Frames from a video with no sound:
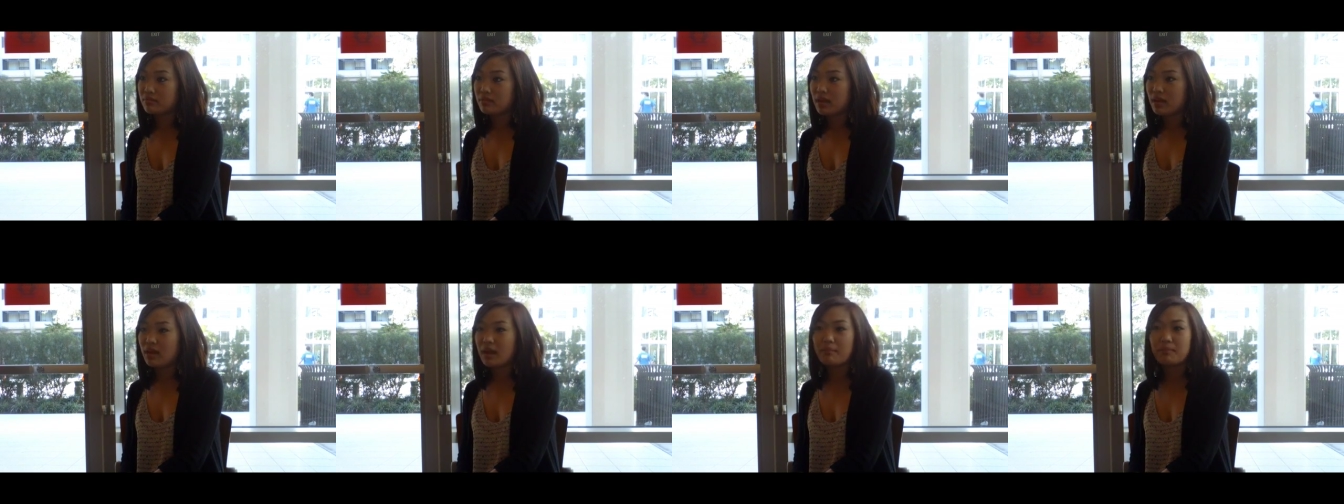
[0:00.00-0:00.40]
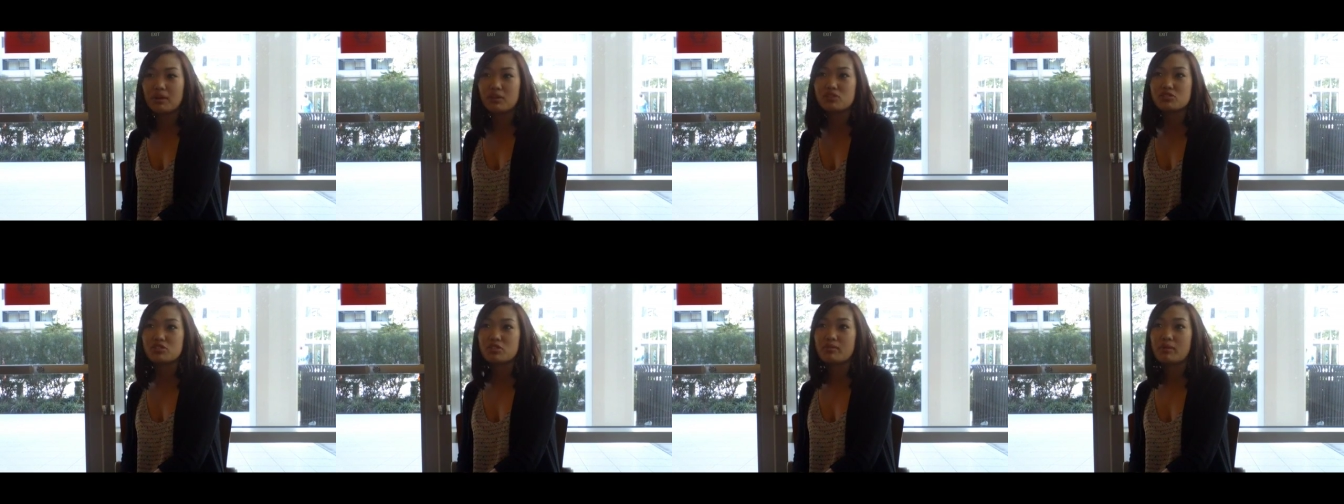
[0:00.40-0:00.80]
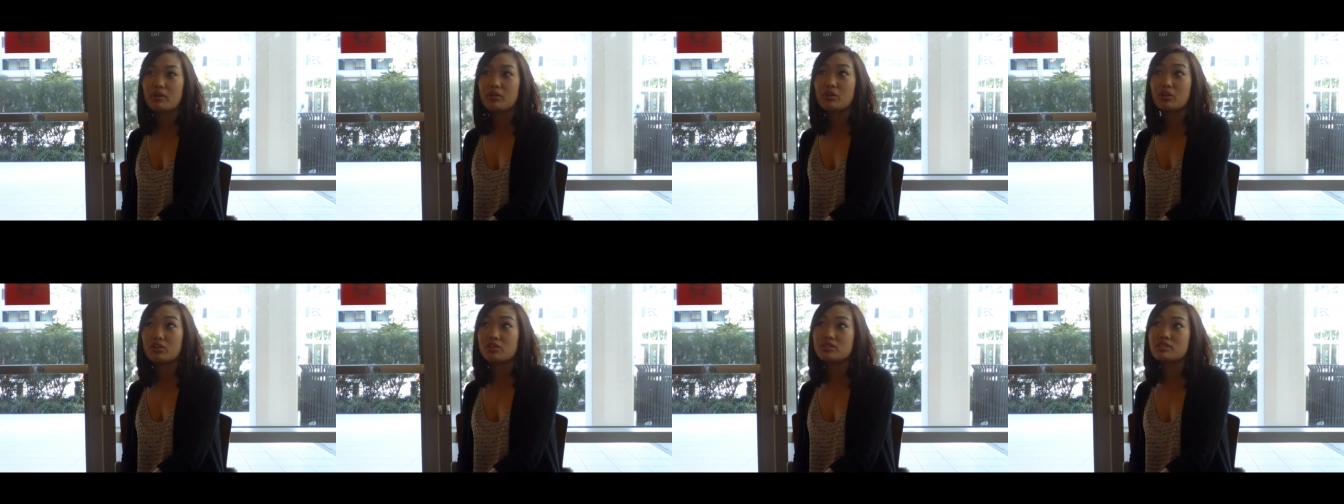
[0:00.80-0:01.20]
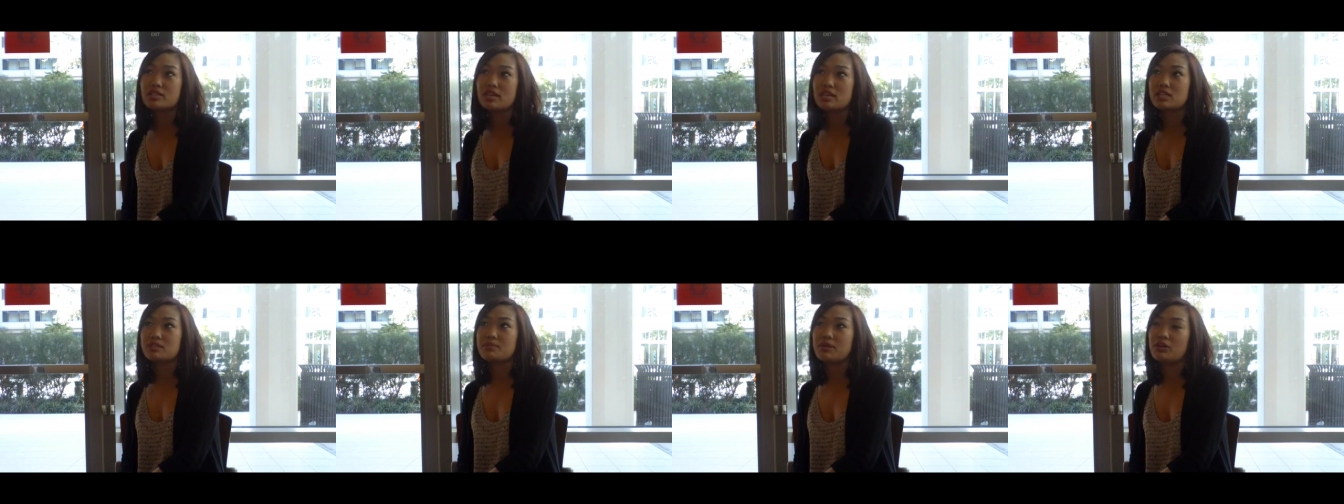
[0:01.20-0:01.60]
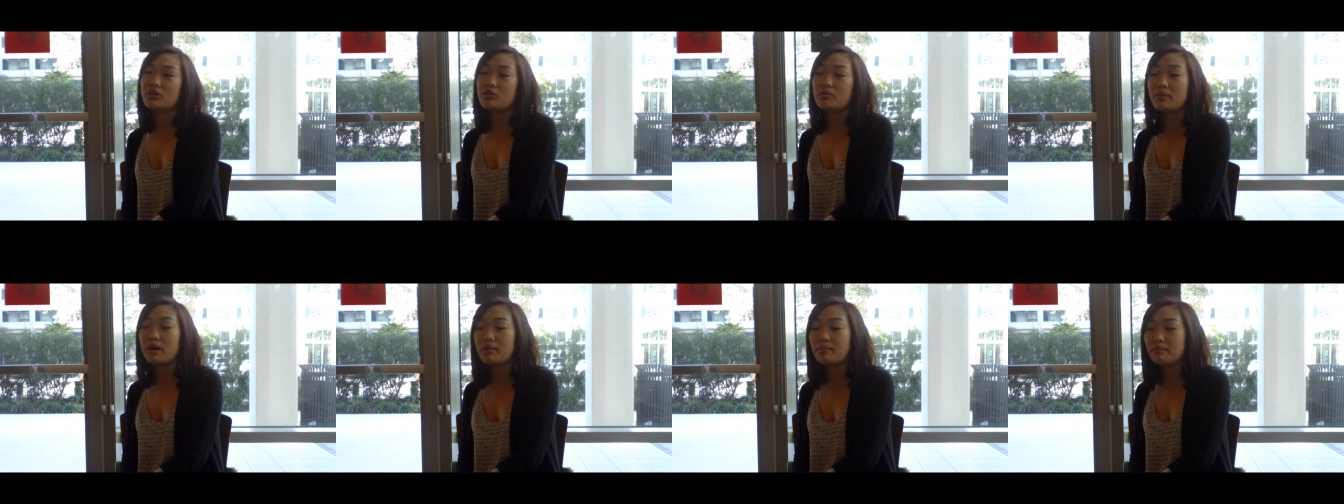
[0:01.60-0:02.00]
I'm not sure about her stance, but I
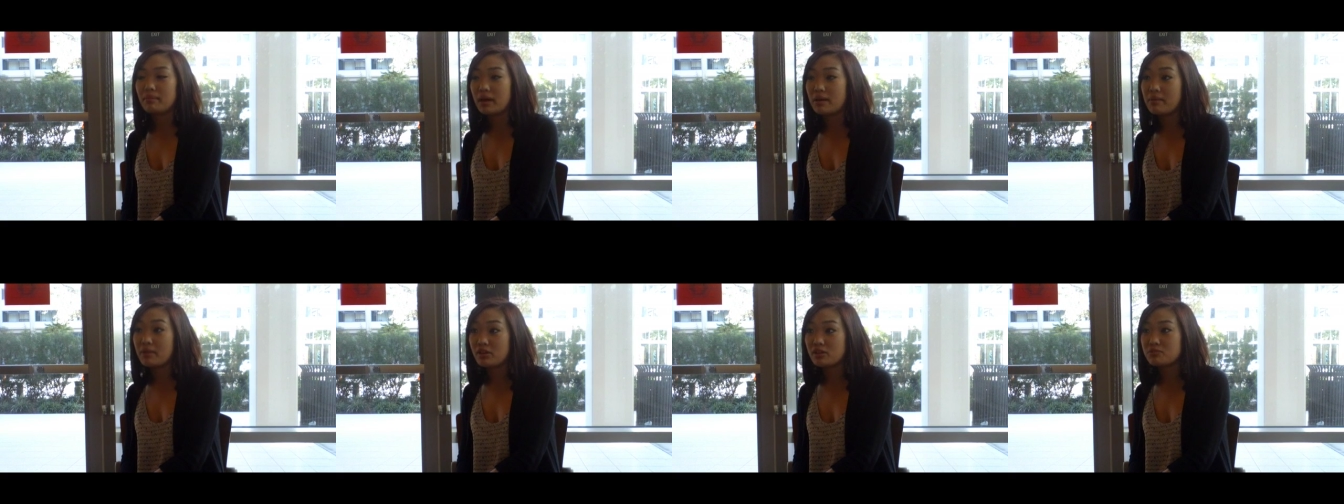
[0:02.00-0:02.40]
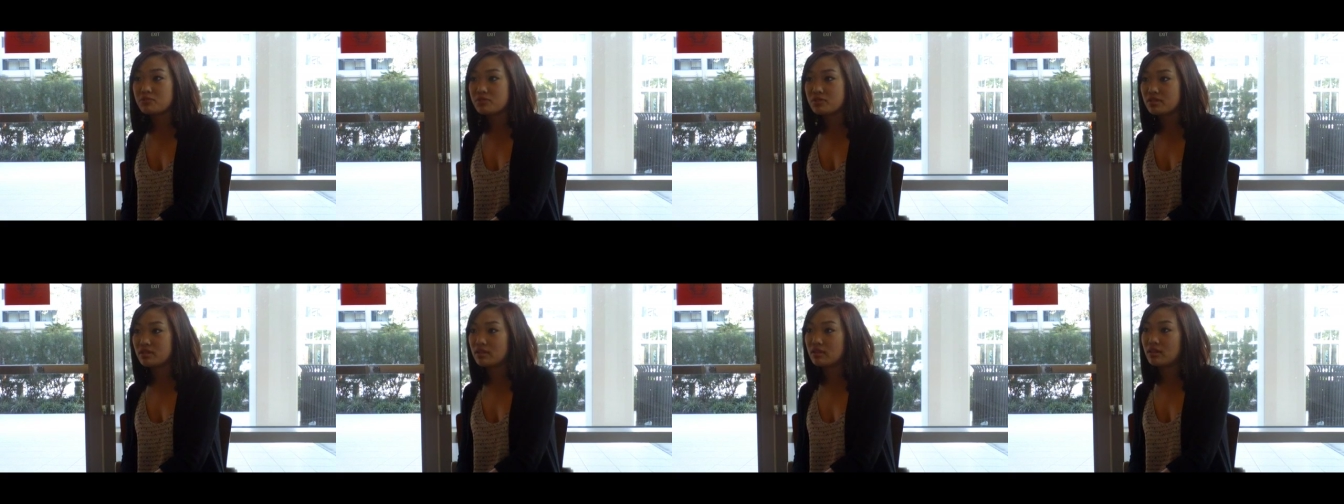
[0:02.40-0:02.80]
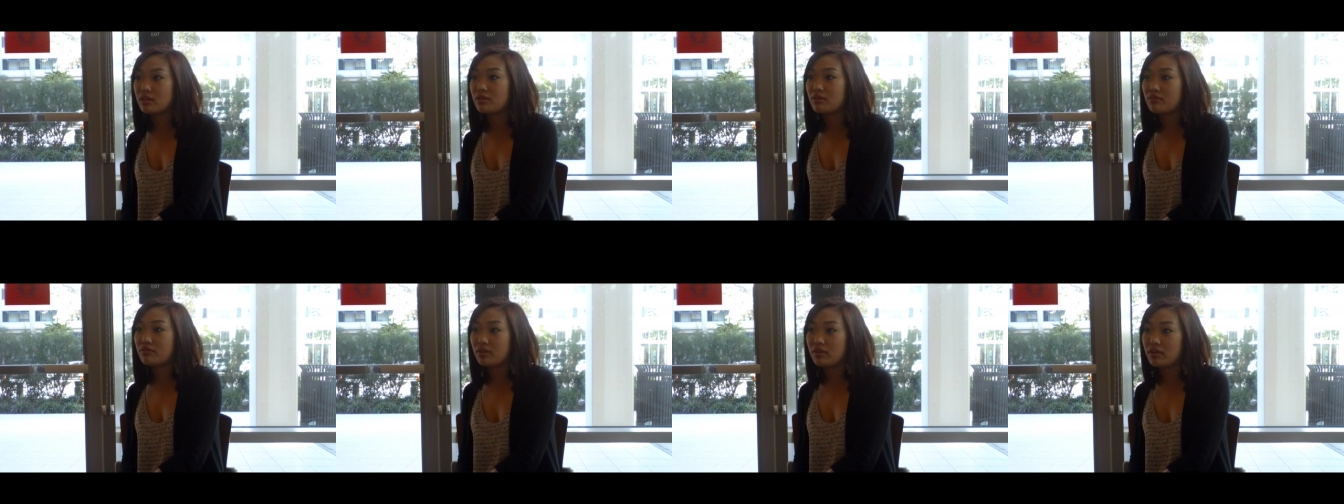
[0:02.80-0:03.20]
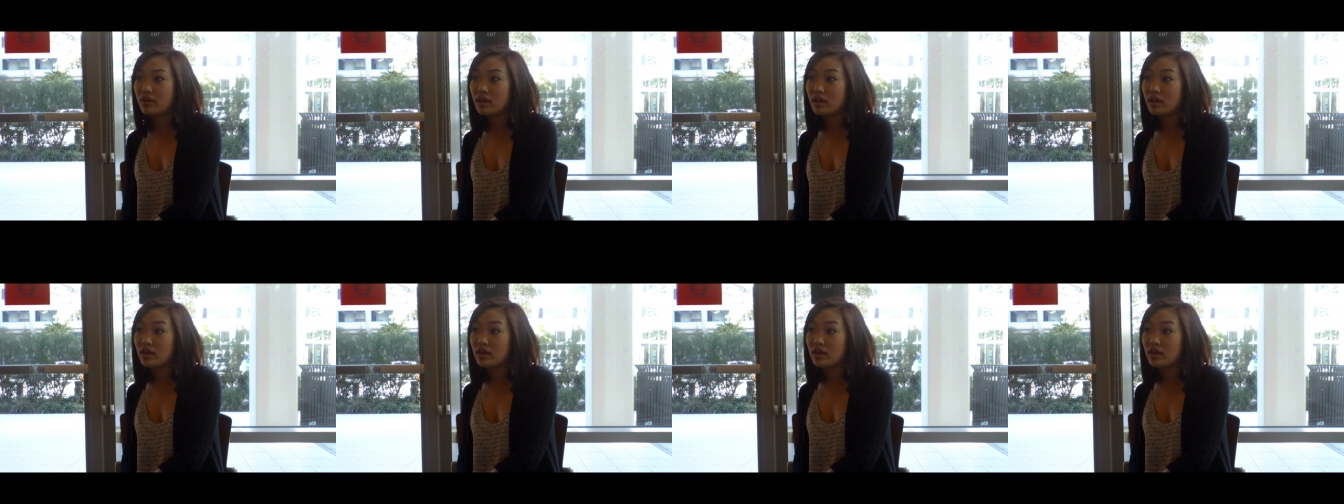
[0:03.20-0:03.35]
know my parents personally, they're very